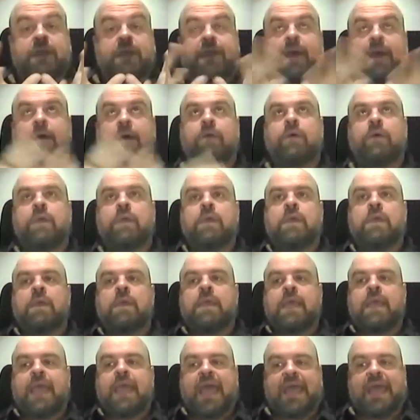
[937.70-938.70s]
now.
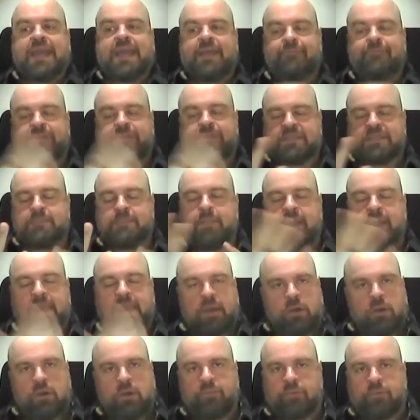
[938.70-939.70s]
And if it's in my
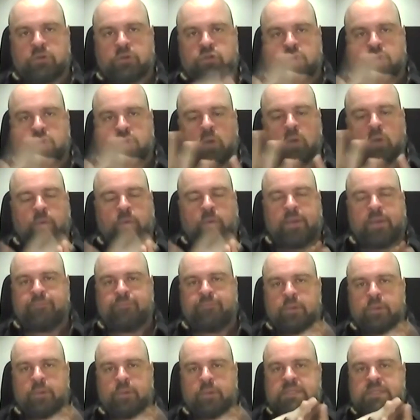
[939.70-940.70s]
area of control or
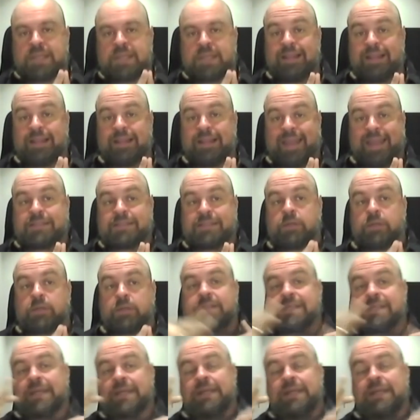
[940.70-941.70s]
influence, I'll act on
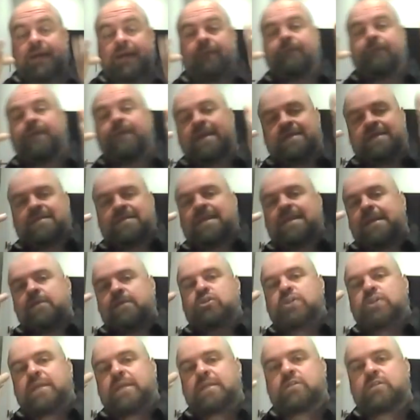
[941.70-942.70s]
it and I'll invest
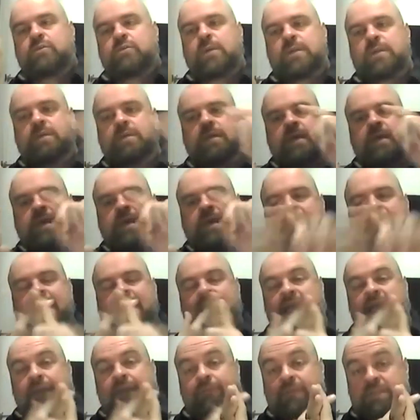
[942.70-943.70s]
energy into it.
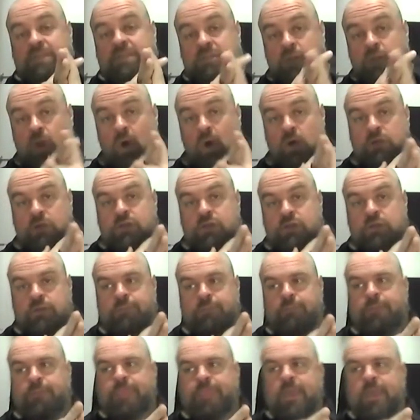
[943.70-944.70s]
If it's not,
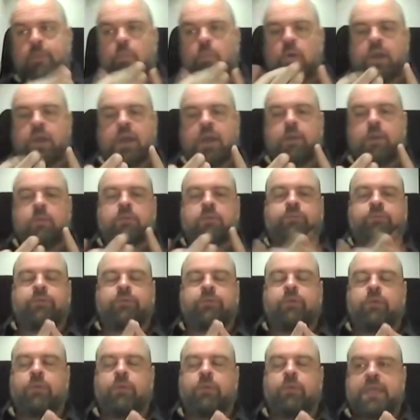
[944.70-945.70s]
then what I will
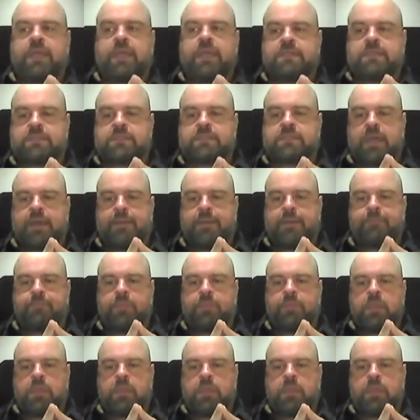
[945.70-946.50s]
do is I